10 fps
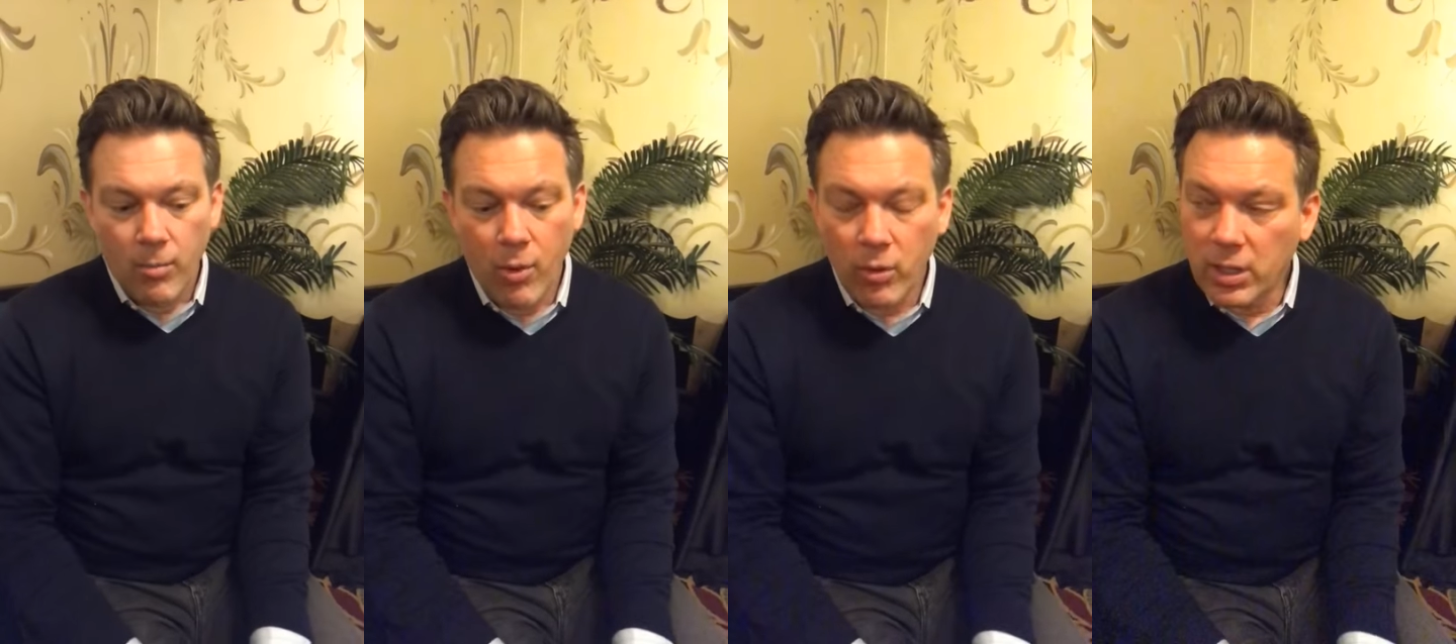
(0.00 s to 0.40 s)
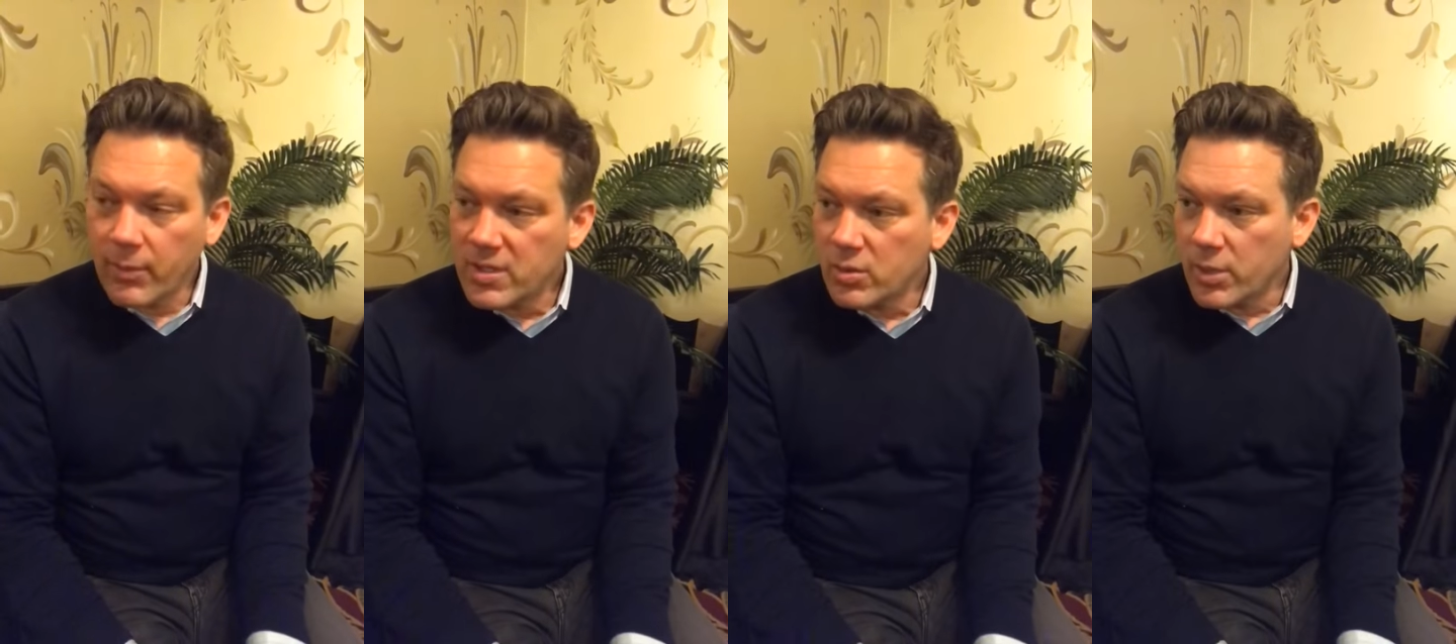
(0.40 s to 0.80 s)
bowl of
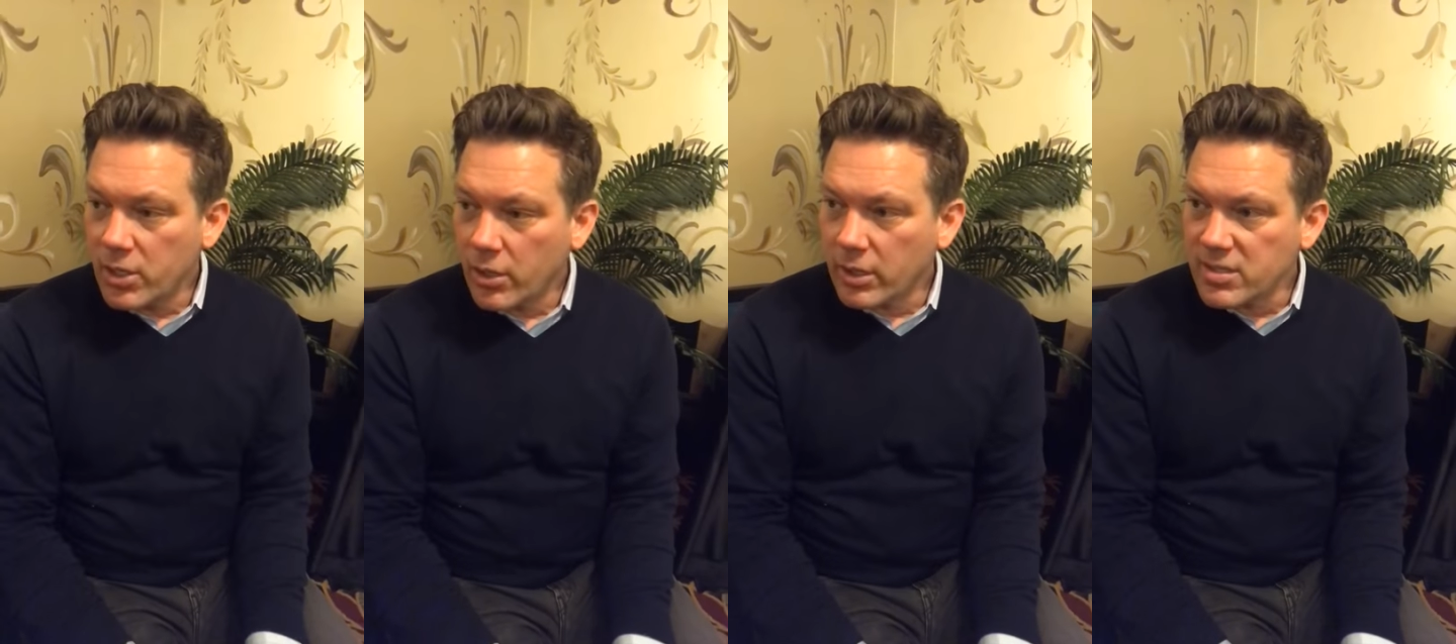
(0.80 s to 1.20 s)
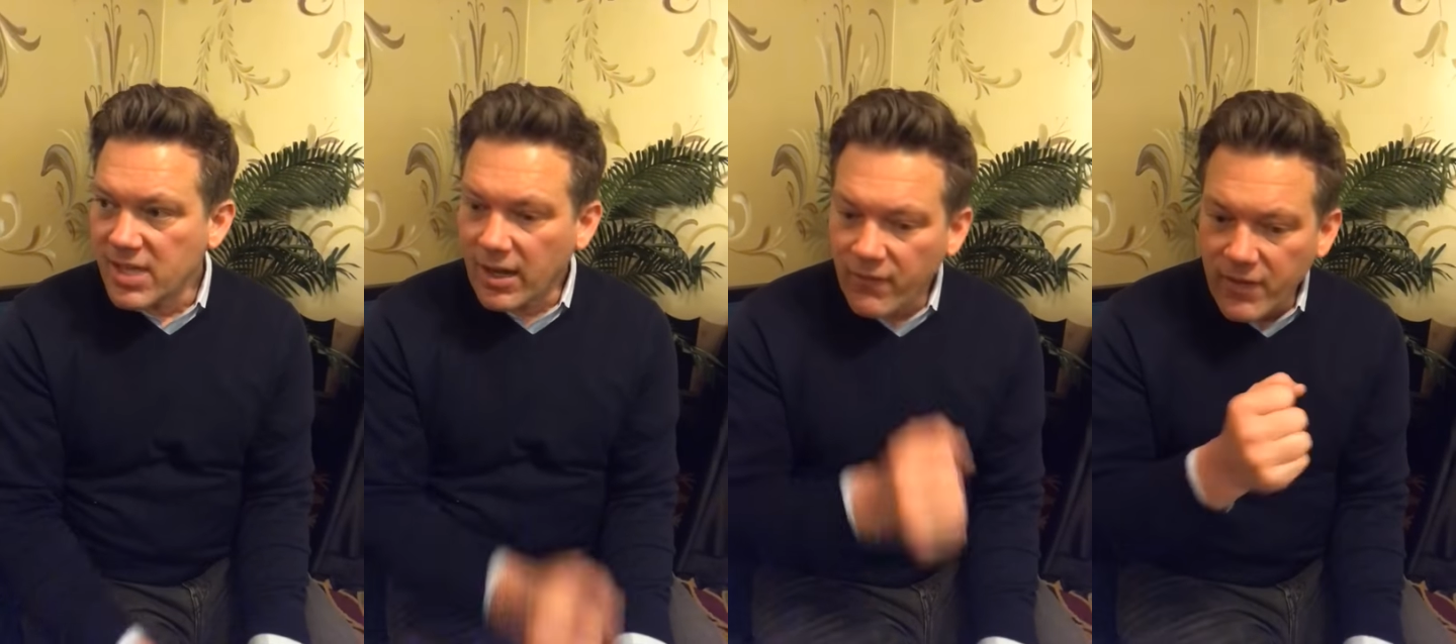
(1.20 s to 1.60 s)
lemons when we cook.
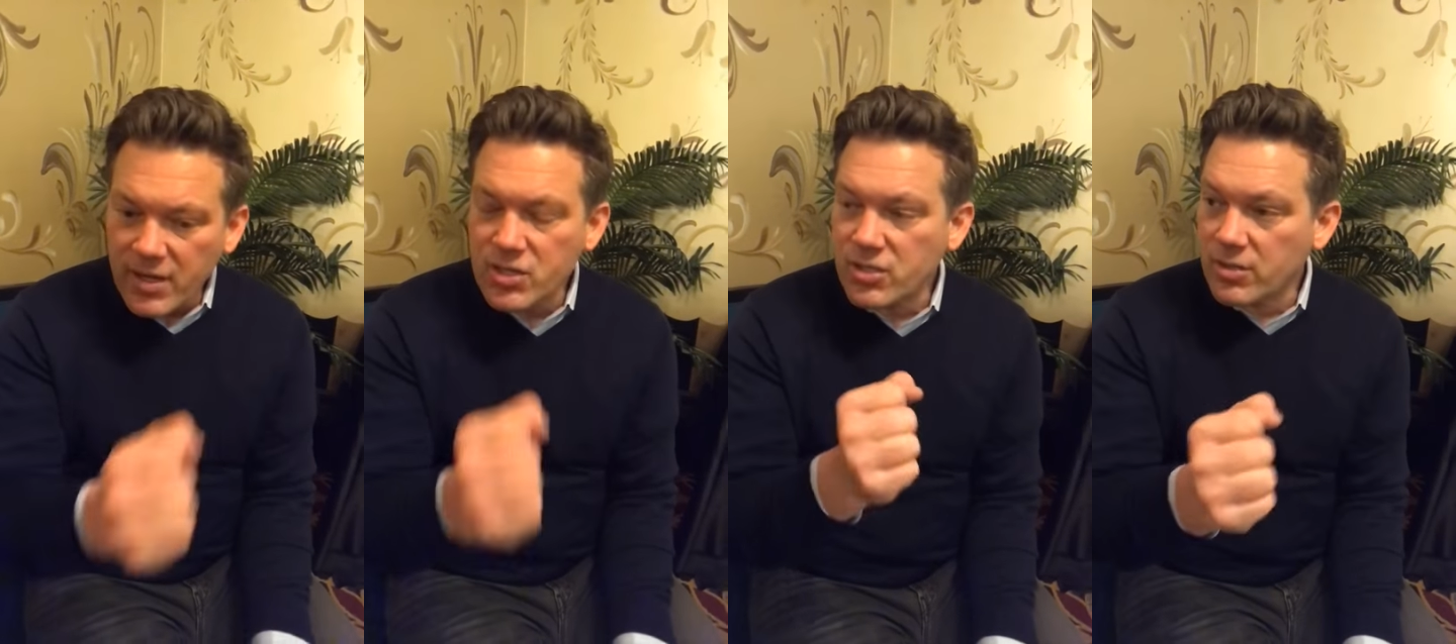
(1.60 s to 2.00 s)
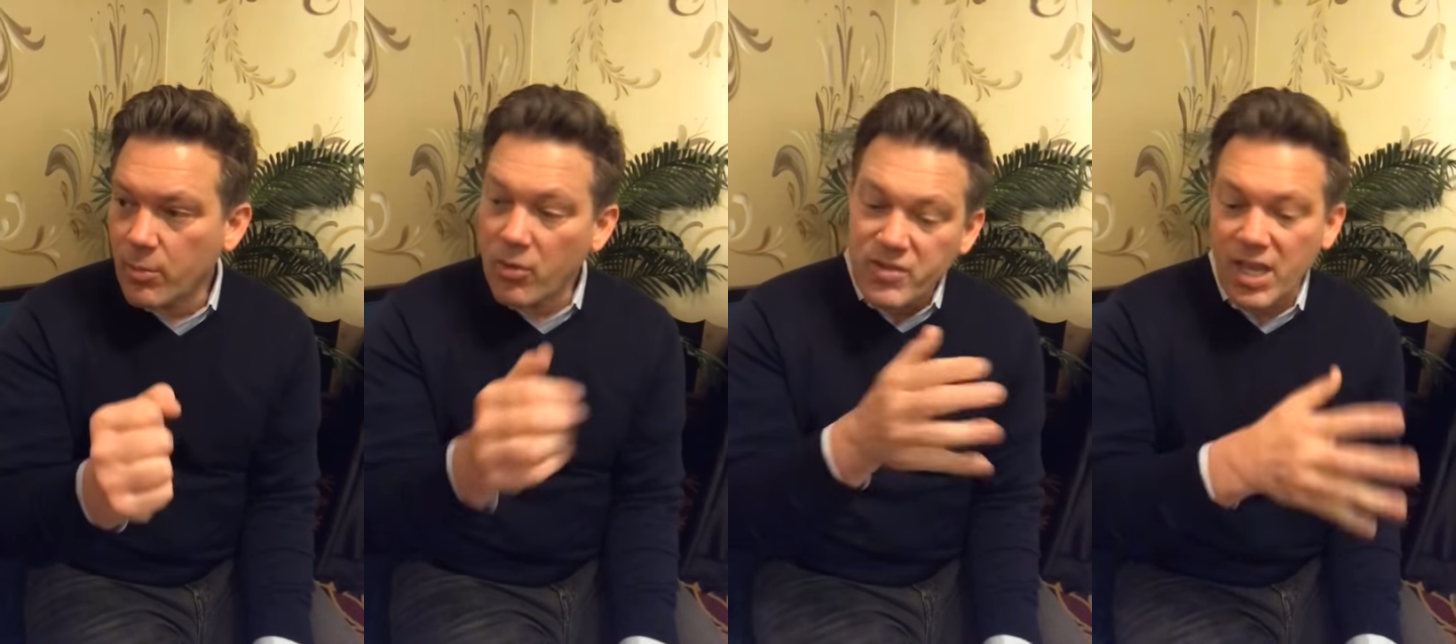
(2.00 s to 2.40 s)
Just kind of finish
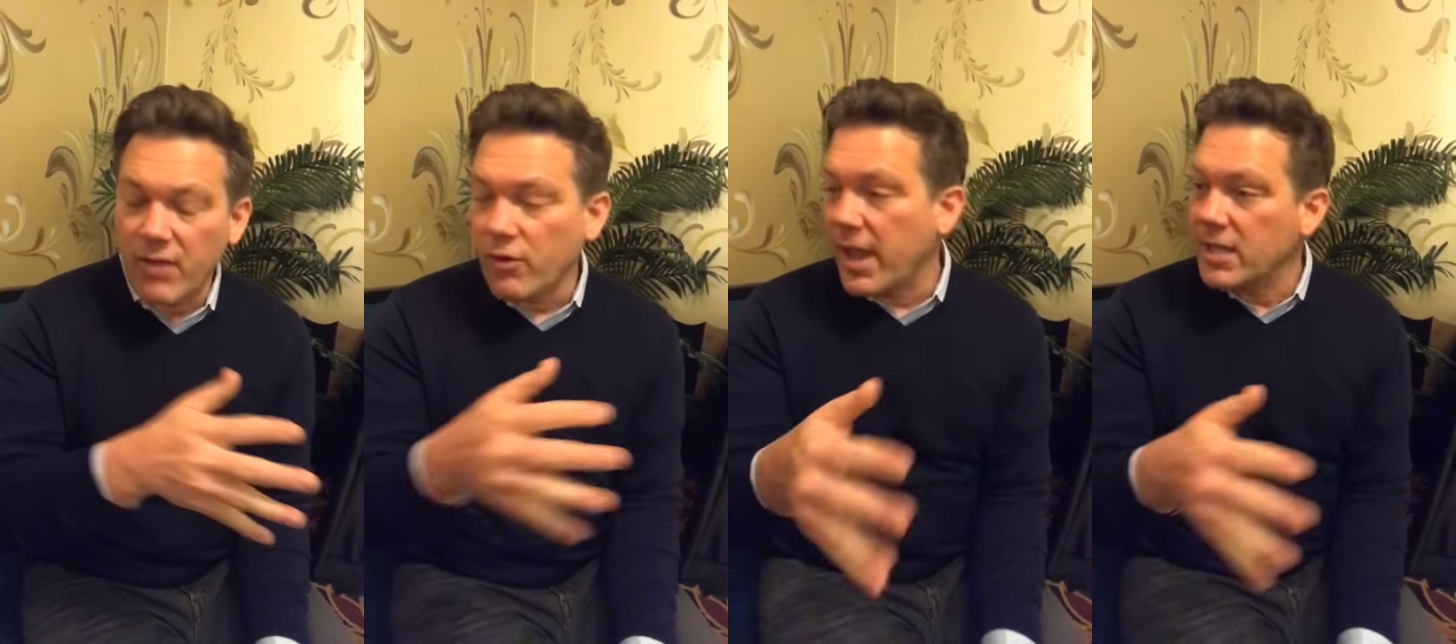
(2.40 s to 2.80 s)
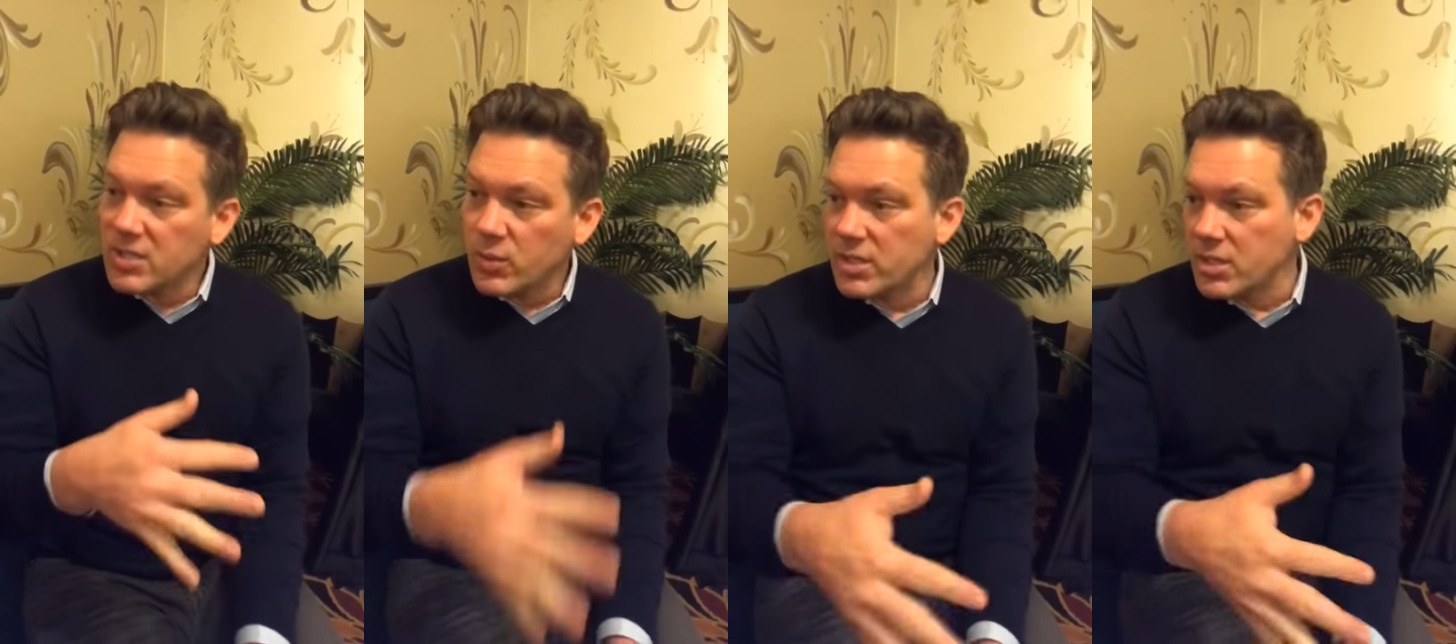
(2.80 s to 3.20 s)
both savory and sweet